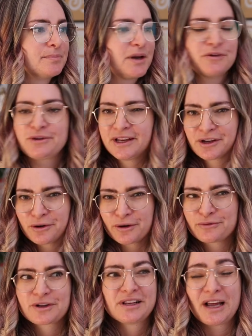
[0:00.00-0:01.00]
but I felt like
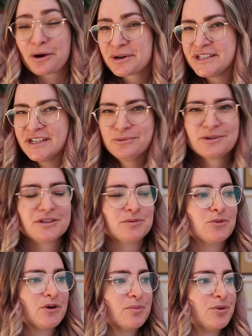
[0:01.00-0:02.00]
going for clarity
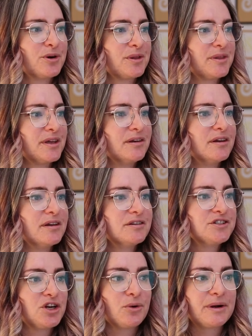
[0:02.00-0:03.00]
was more important than
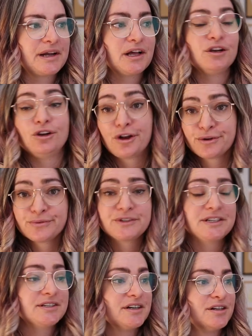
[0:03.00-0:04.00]
showing a lot of
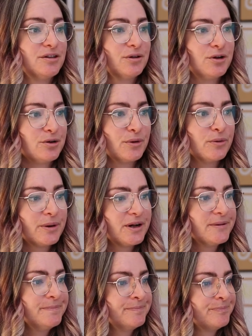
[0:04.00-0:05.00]
detail on
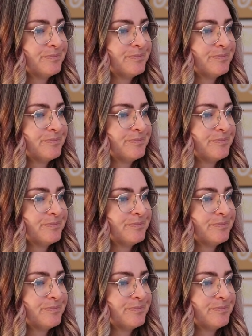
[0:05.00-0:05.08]
mobile.